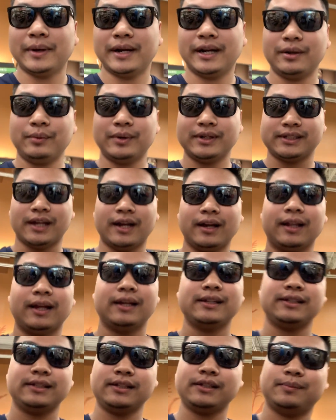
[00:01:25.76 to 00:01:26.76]
I like to wear
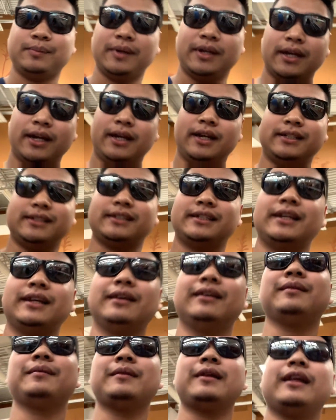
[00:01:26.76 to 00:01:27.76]
sunglasses because
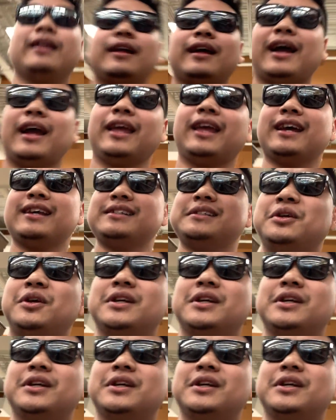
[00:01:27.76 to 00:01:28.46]
I guess you